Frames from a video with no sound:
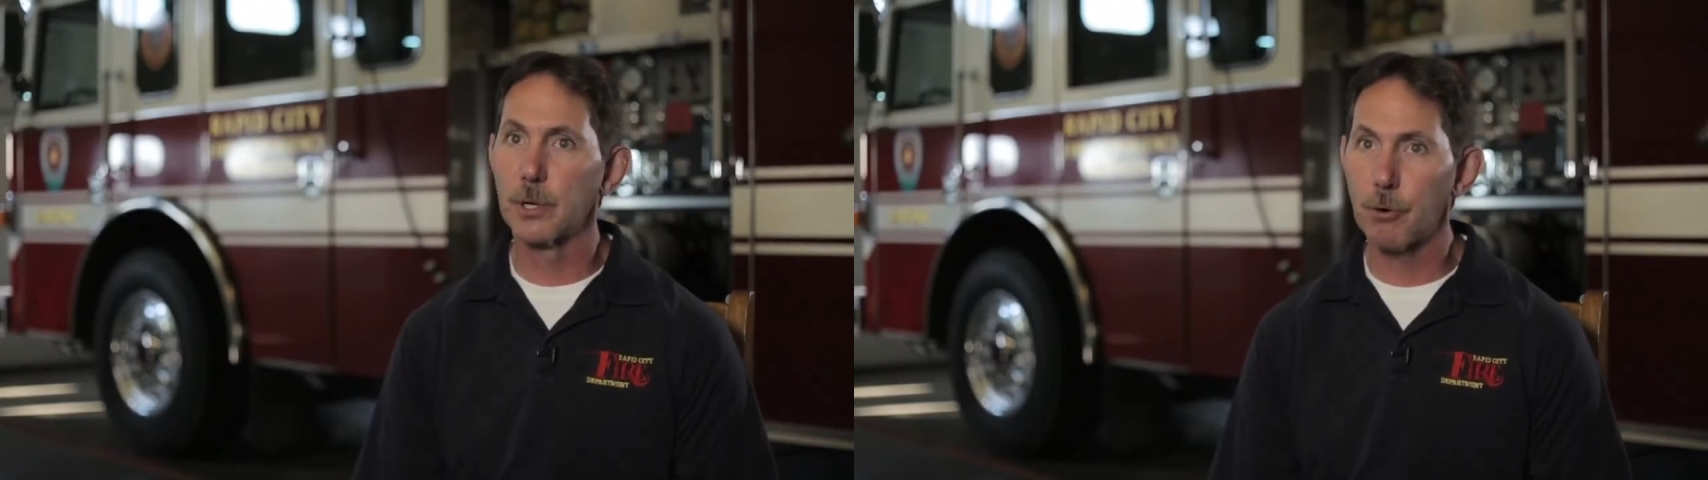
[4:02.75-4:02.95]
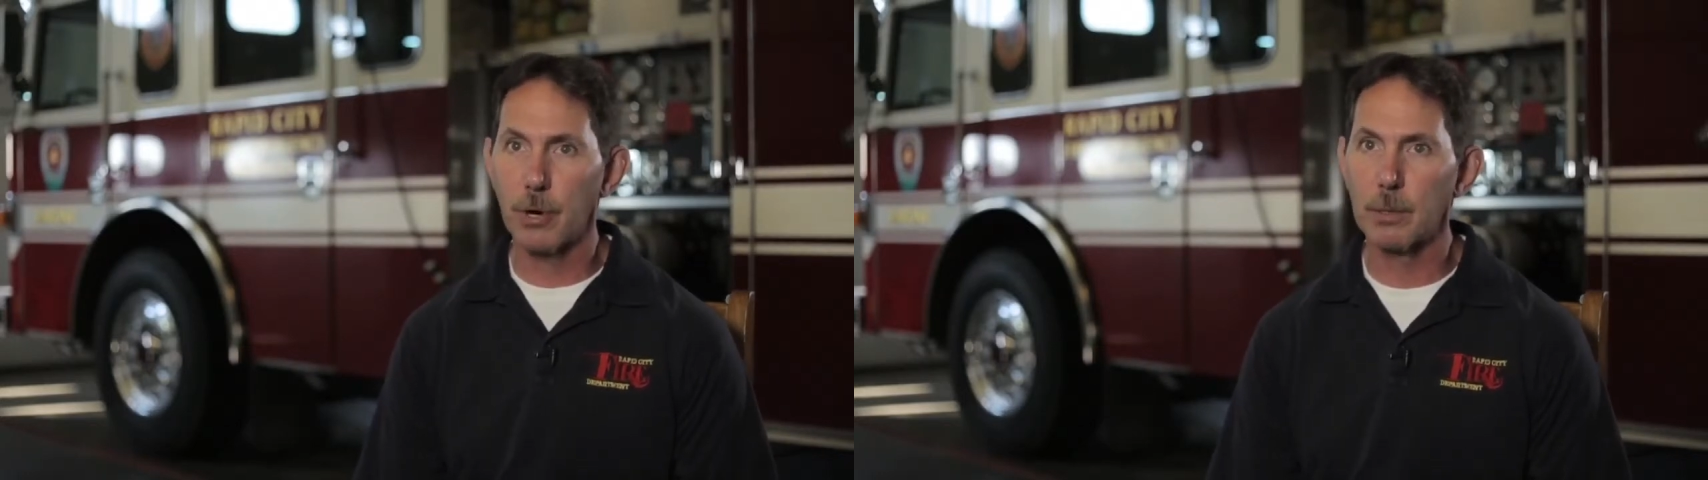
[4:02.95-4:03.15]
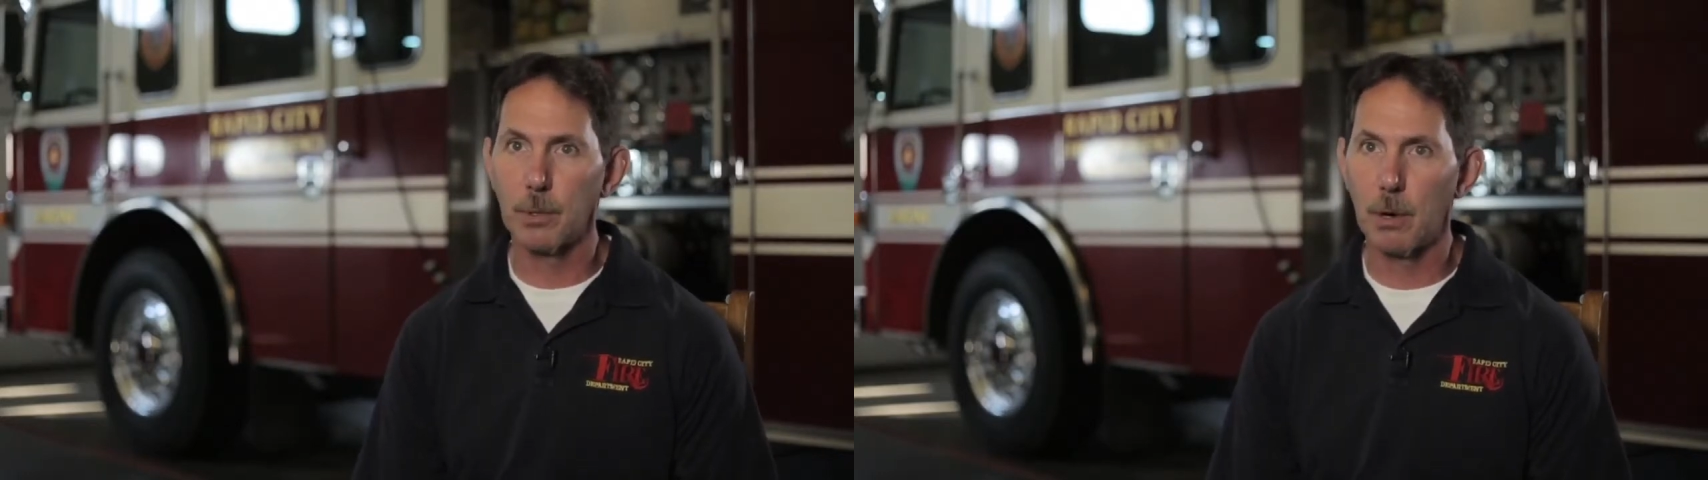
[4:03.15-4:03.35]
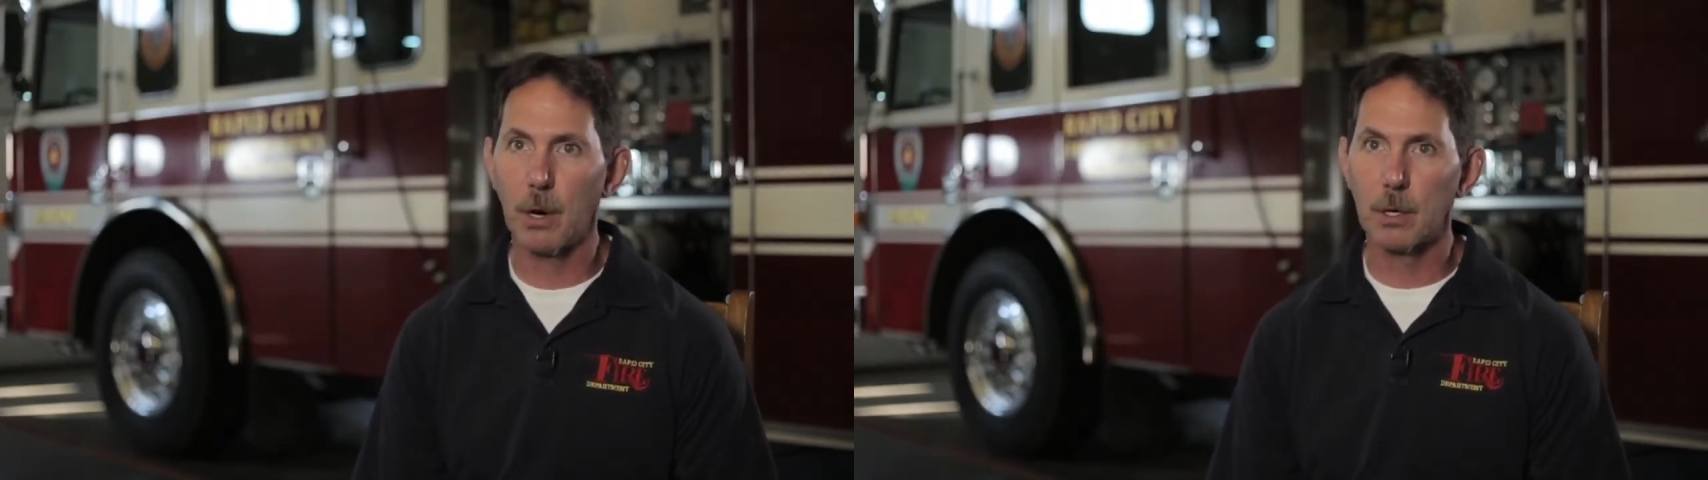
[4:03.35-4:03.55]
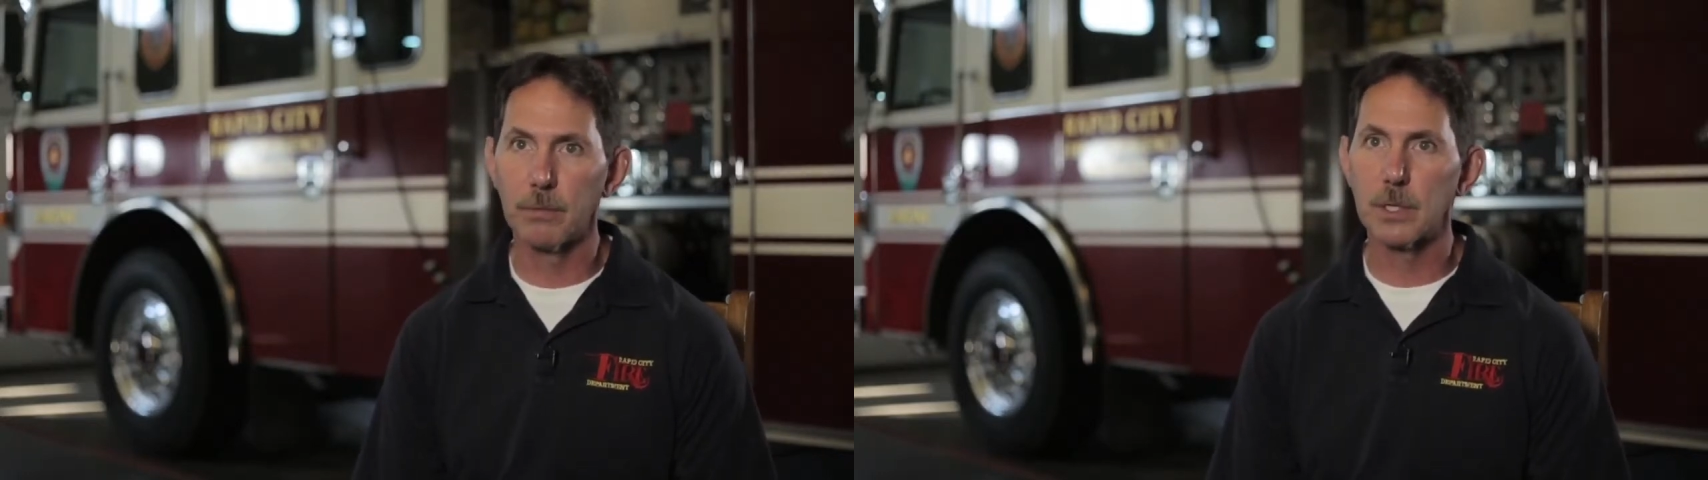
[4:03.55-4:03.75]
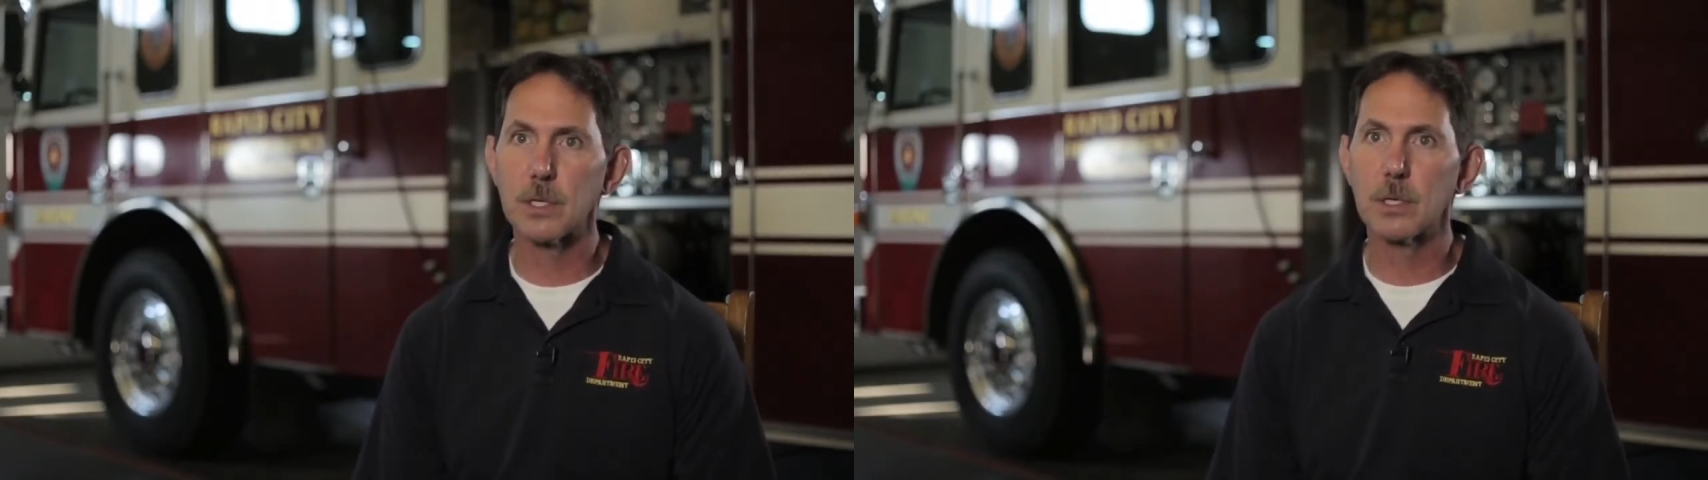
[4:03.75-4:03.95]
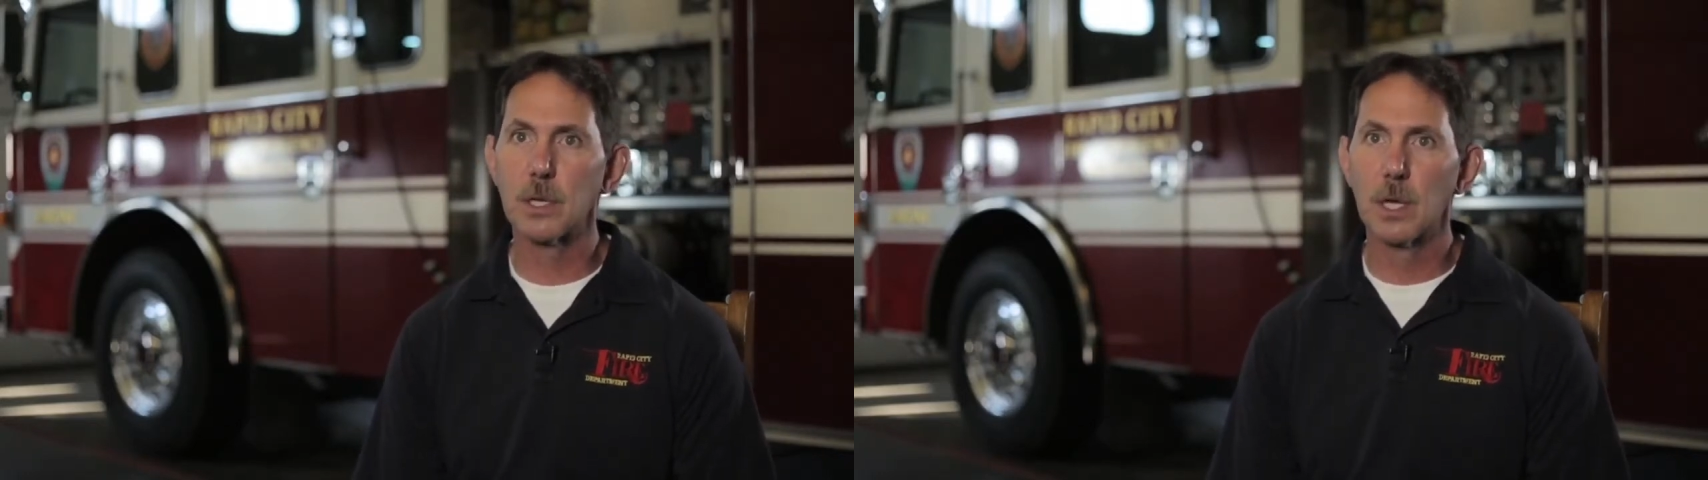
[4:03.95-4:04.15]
incredible harvest